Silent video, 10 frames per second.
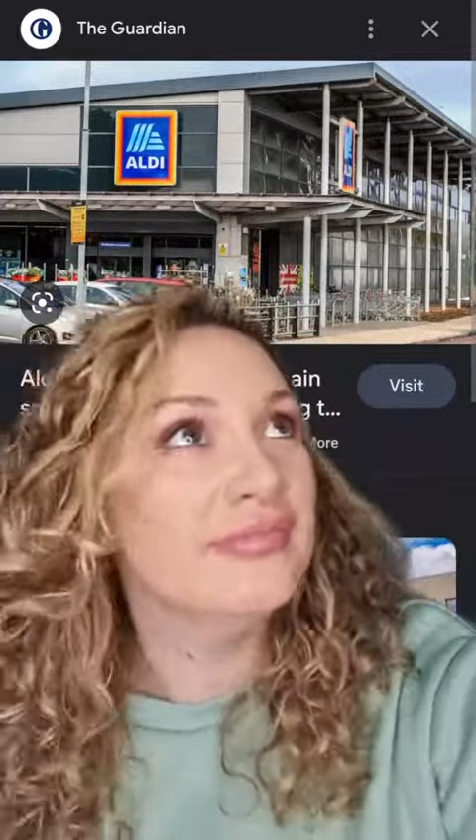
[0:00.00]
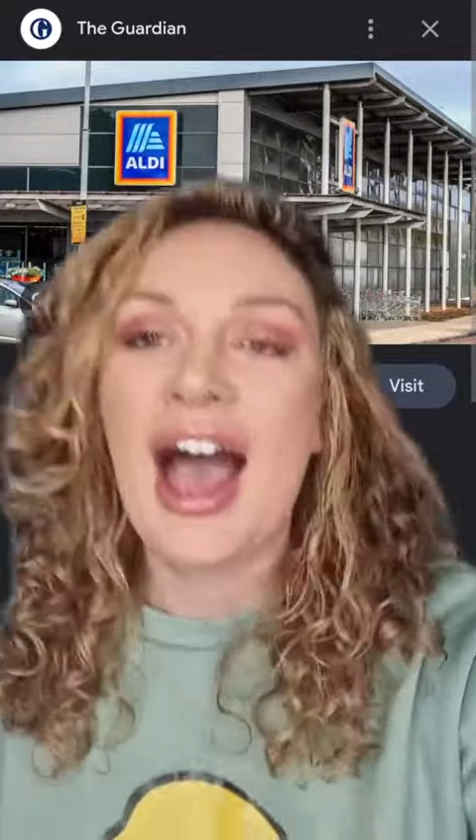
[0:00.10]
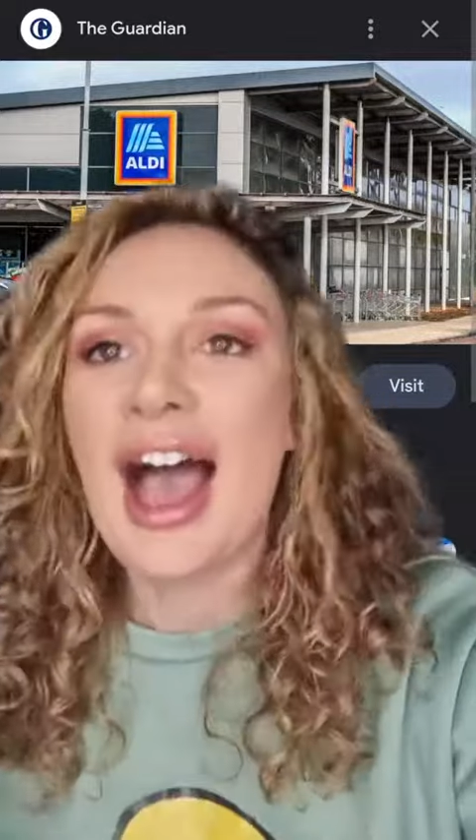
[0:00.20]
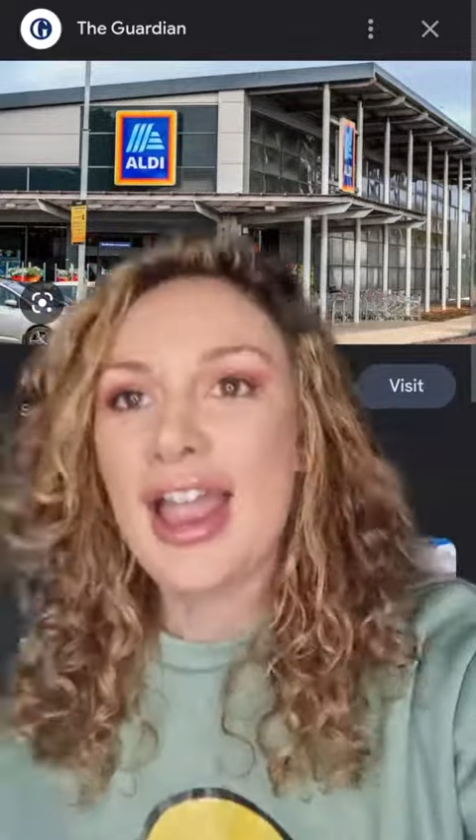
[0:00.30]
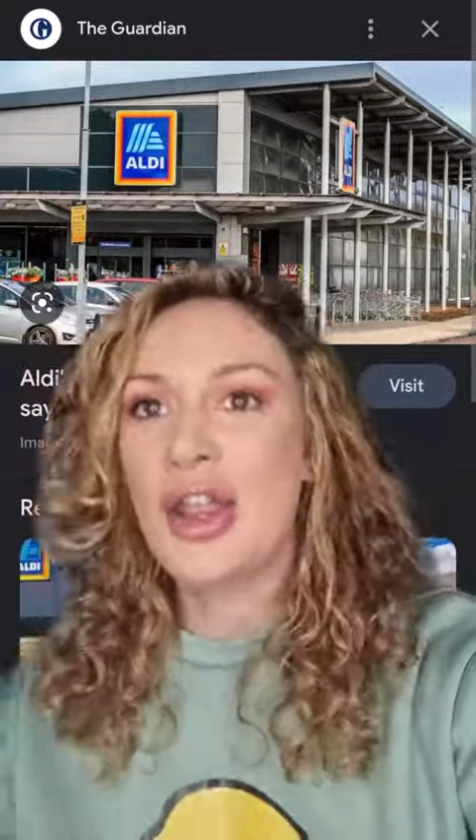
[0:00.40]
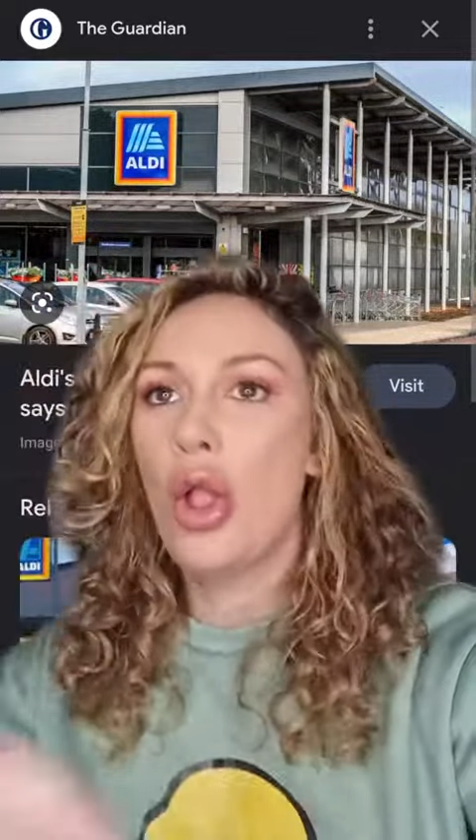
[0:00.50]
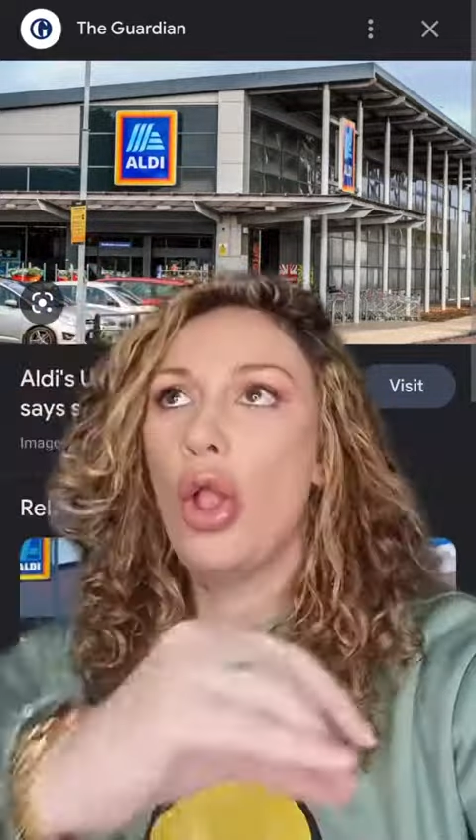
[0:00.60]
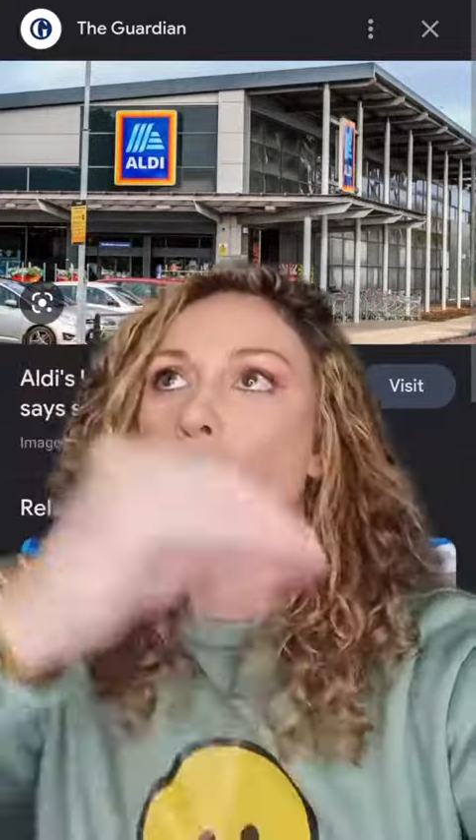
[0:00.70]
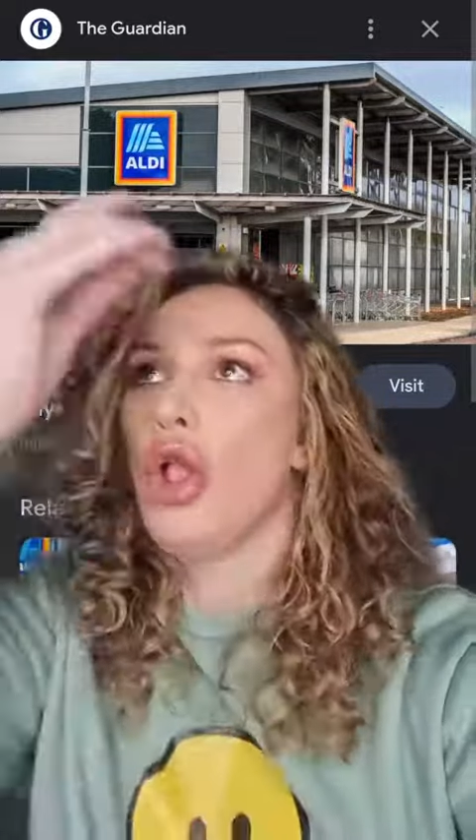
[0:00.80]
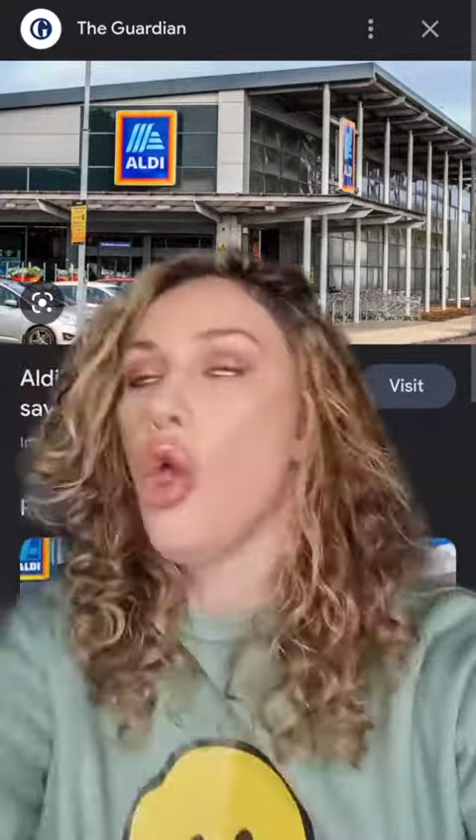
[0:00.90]
I
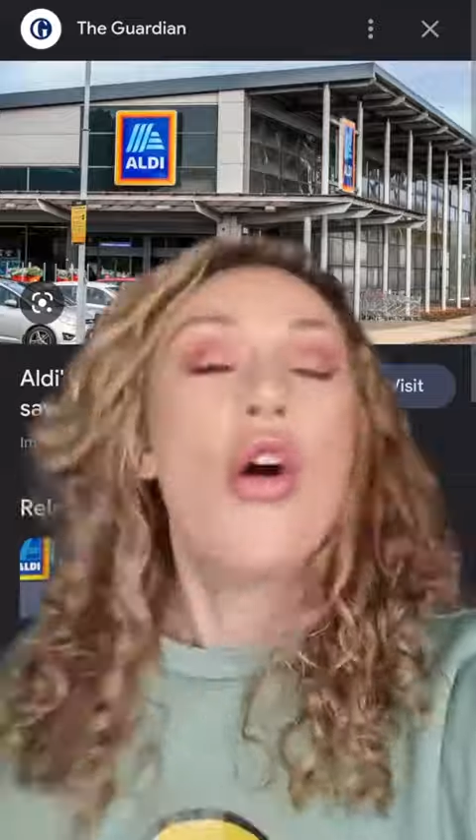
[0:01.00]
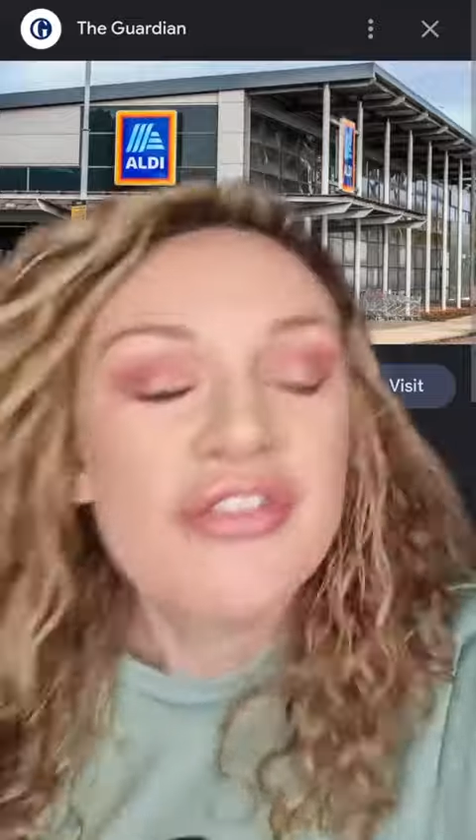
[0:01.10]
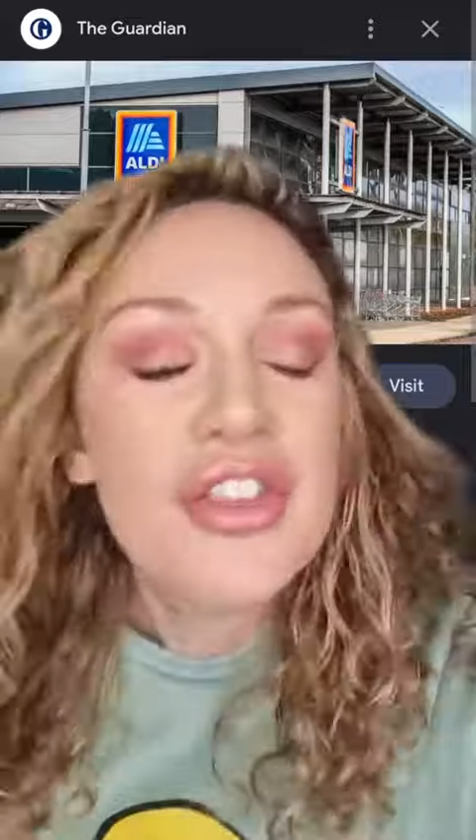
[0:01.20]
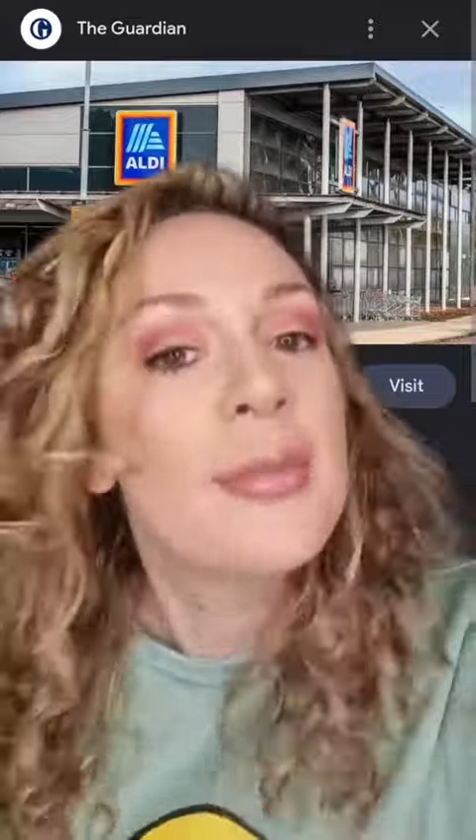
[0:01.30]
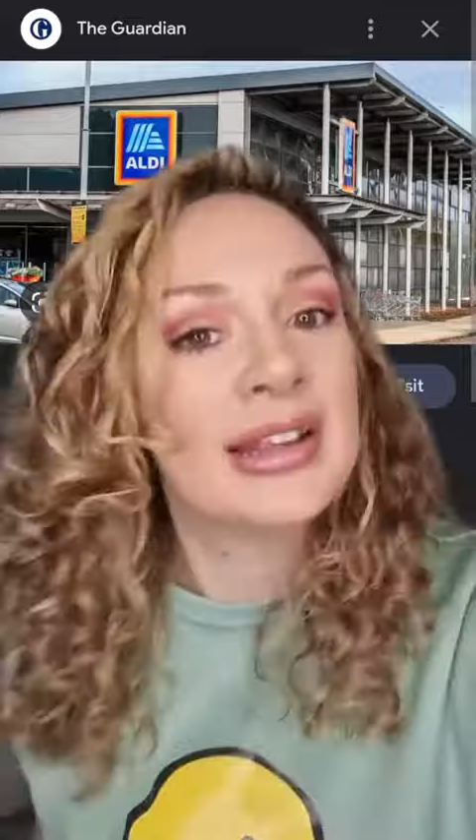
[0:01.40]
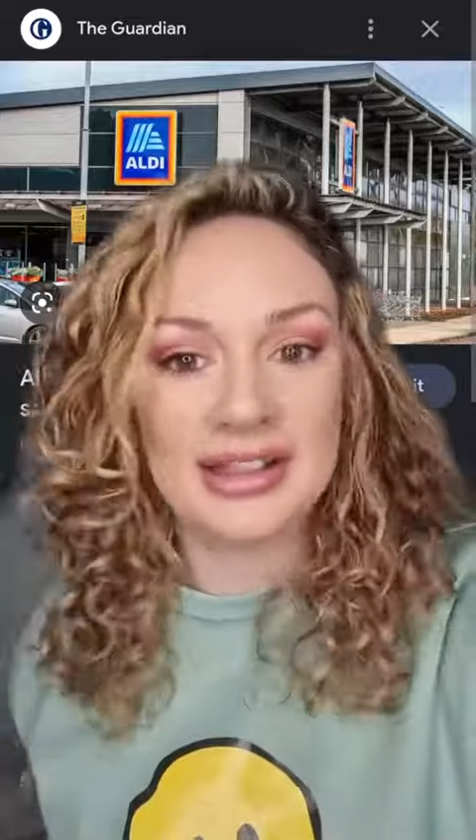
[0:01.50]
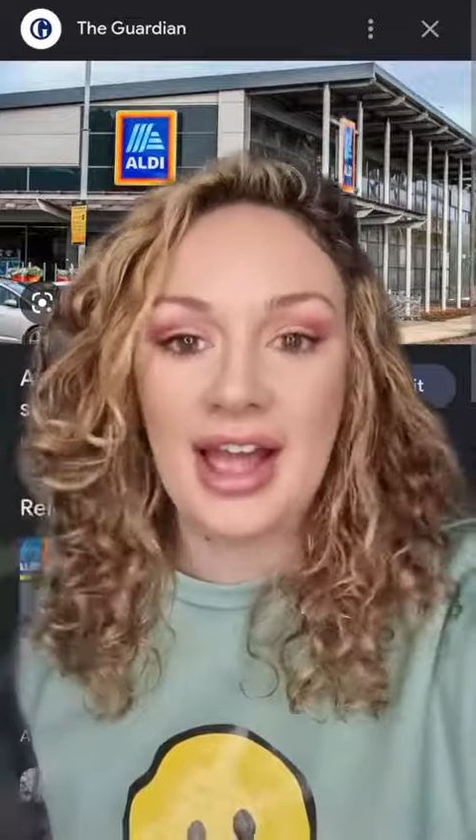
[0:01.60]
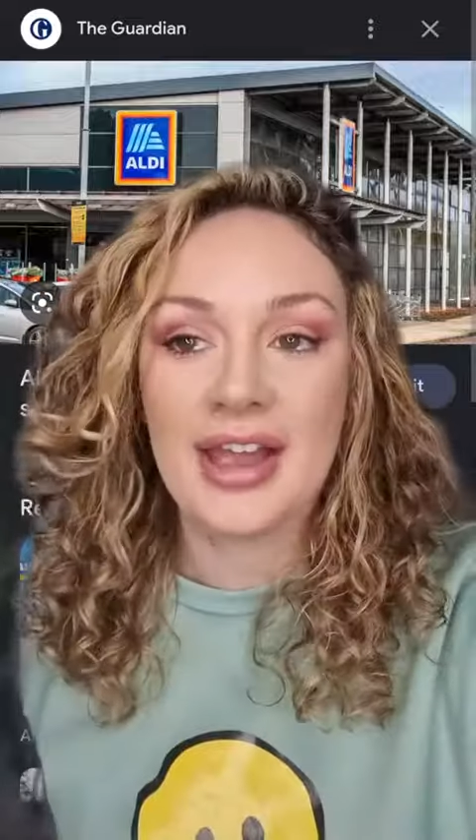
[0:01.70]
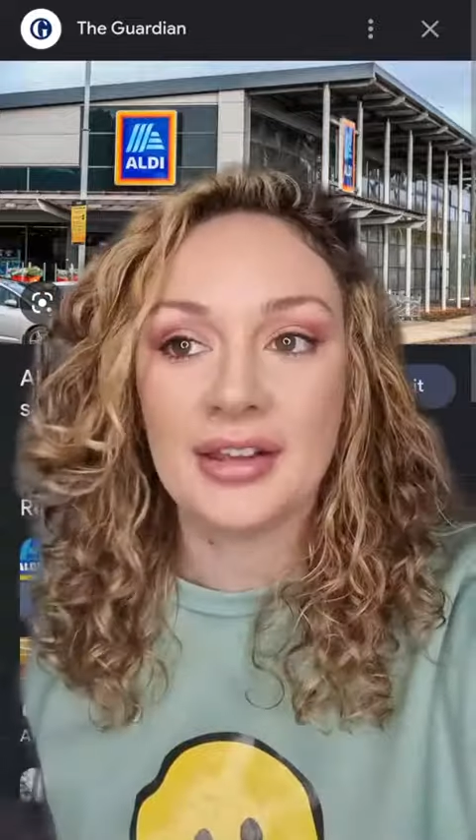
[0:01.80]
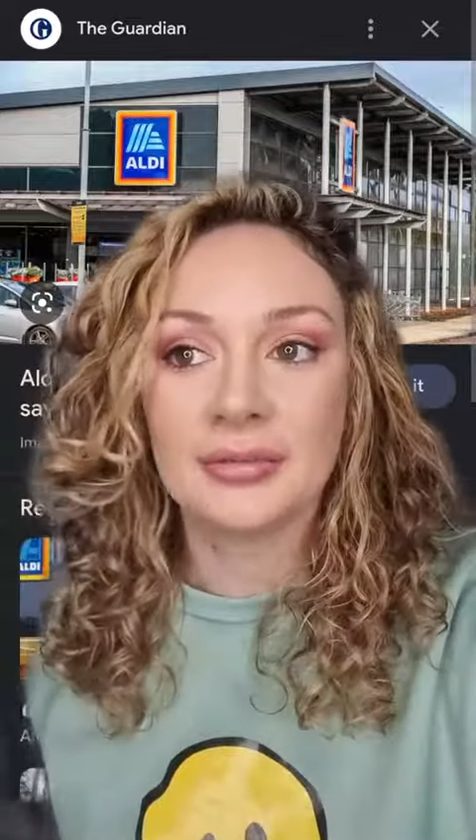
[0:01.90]
love the middle
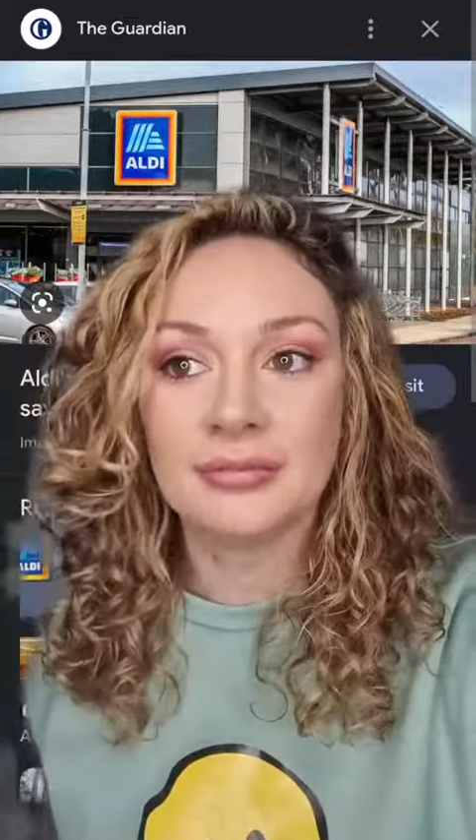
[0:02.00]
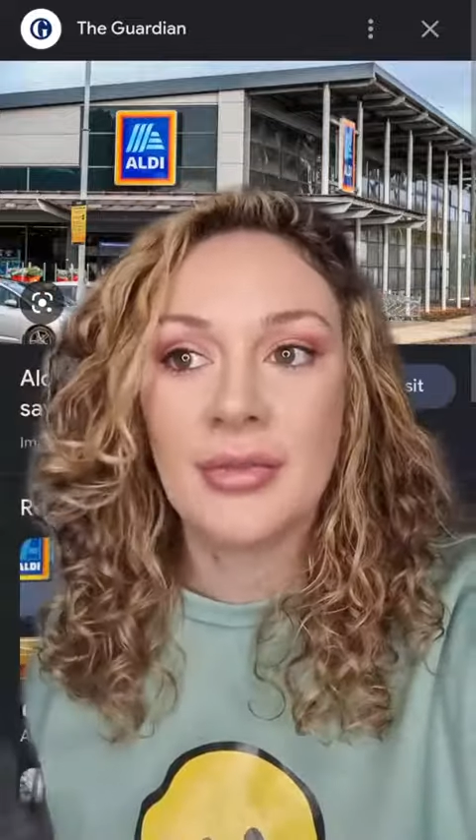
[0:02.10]
aisle.